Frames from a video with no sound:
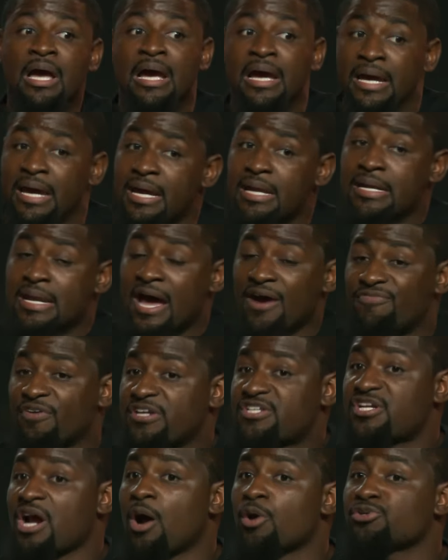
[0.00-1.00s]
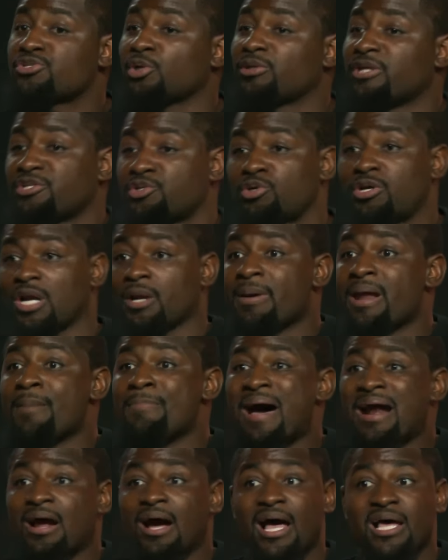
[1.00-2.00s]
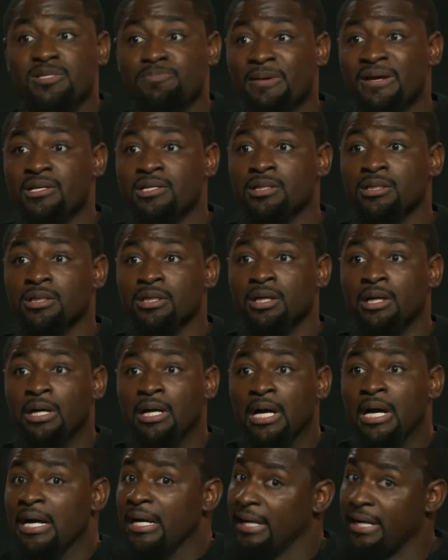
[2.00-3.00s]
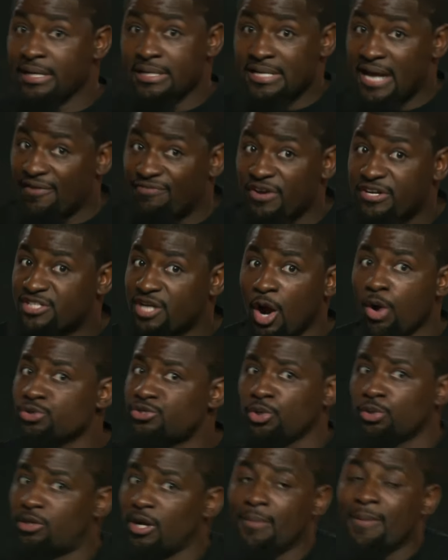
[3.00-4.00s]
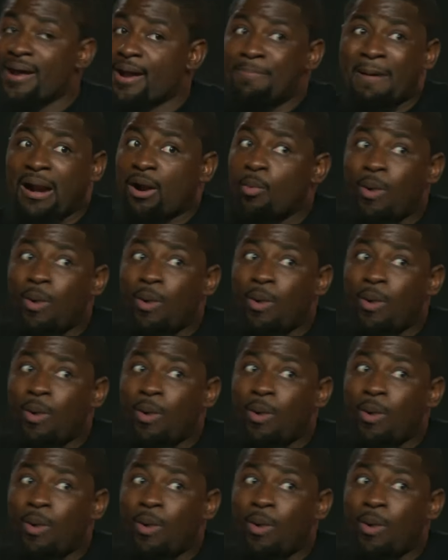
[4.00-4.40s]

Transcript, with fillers: He never shows you that you could have been a better husband, He never shows you could have been a better